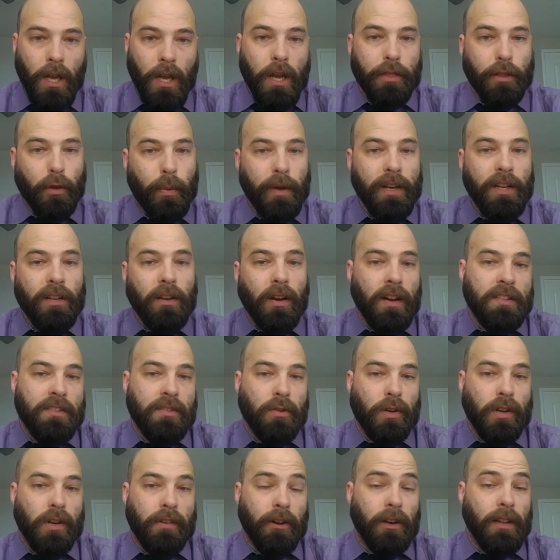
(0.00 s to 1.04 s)
The Queen
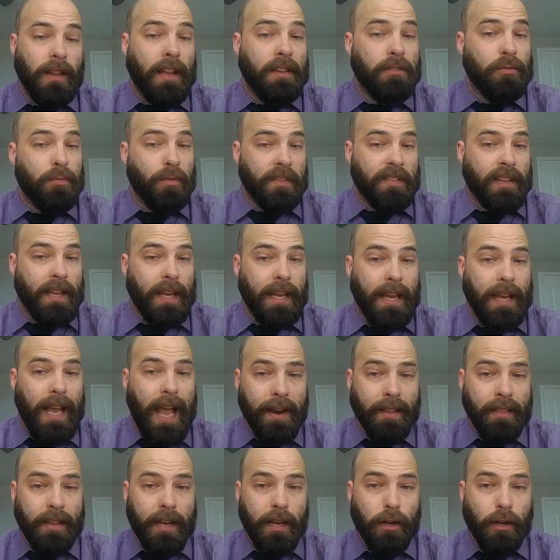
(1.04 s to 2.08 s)
Consort of our illustrious King
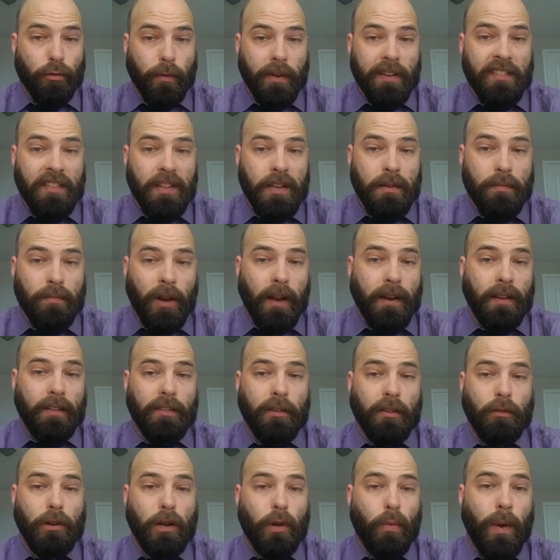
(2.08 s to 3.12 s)
Adelaide recently brought
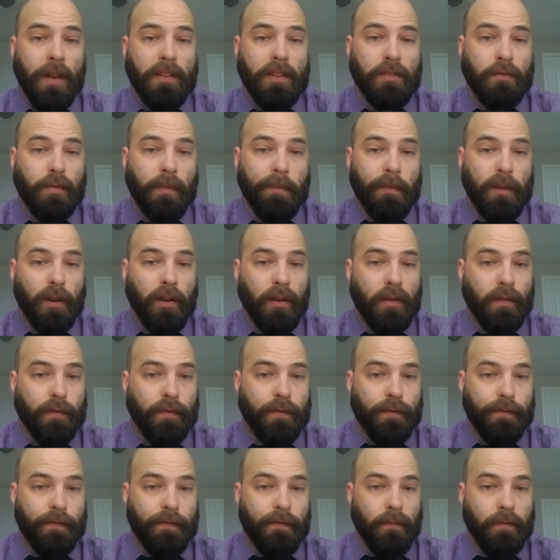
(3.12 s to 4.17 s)
us a request from her
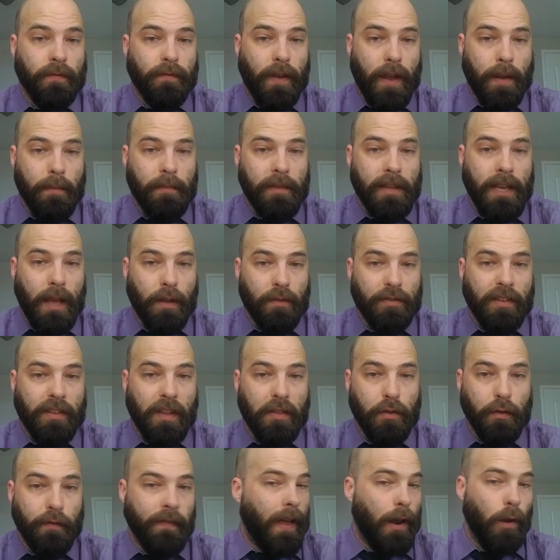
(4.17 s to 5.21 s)
family house
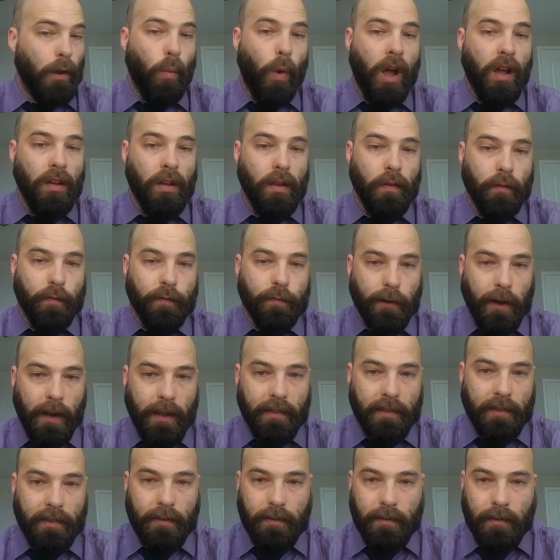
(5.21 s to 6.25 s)
de Valois of
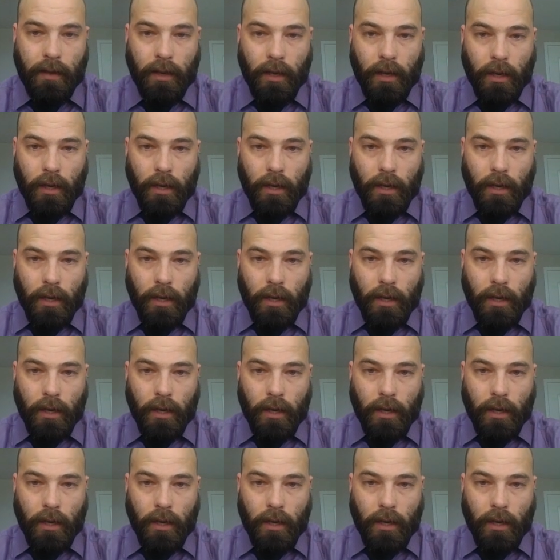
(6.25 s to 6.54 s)
France.